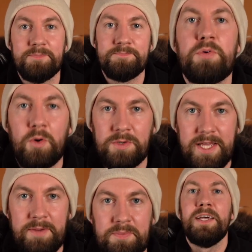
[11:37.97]
Pro
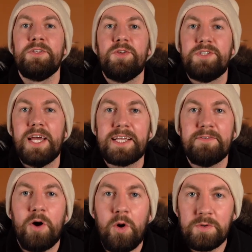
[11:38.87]
tip: to check if
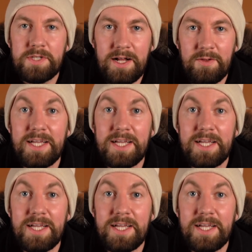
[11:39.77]
a hotel